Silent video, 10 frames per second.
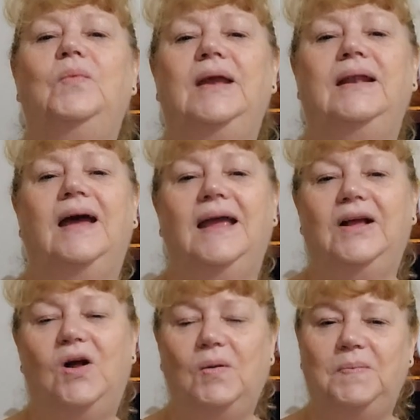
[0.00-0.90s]
win a
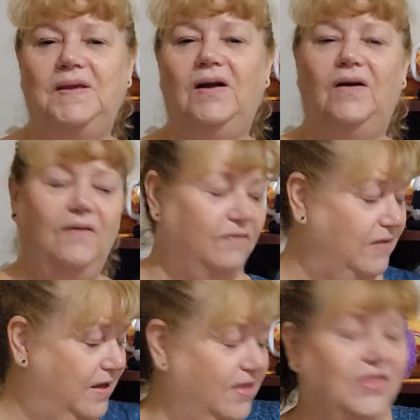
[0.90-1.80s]
copy of
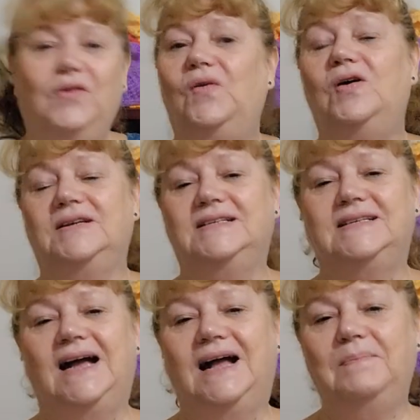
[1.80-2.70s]
The
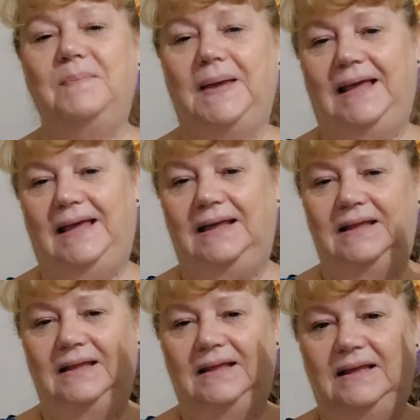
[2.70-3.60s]
Rockstar Bear.
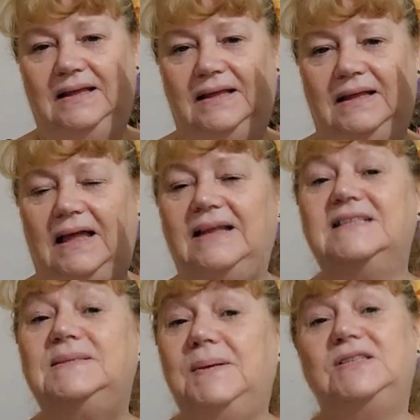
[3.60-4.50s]
And
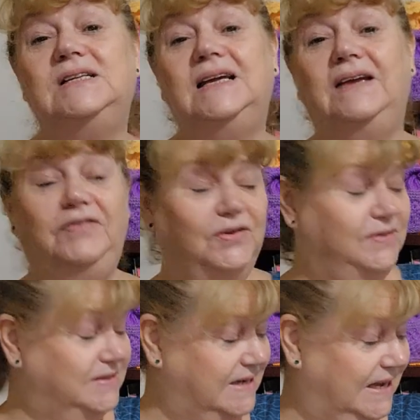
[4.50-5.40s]
especially if you're
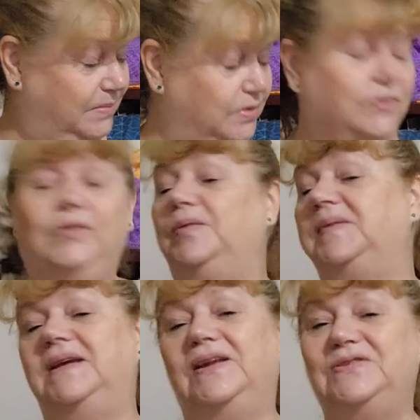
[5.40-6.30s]
into
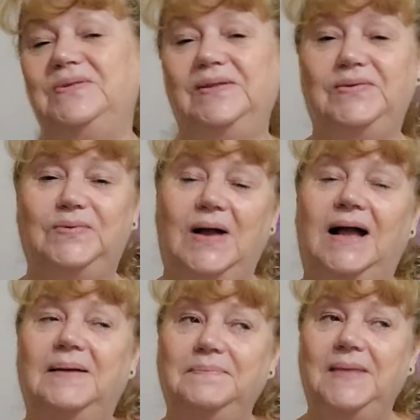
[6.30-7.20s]
amigurumi and doing the
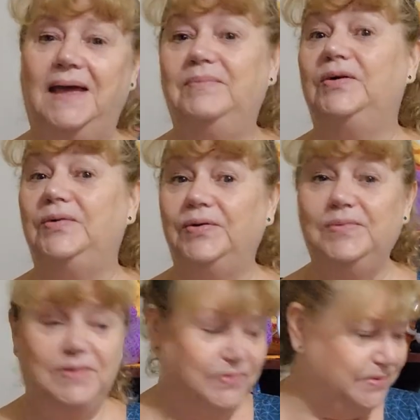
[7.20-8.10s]

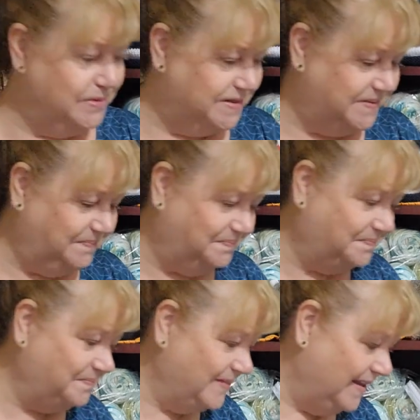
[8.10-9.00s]
amigurumi wars,
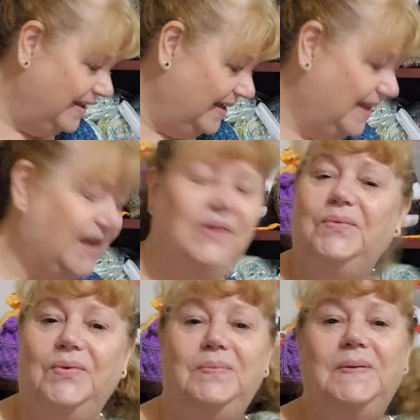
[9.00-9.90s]
it
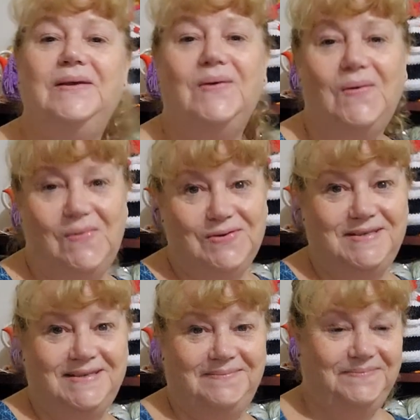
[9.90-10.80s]
would be
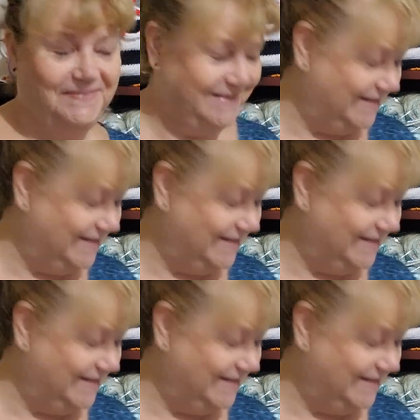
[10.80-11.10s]
awesome.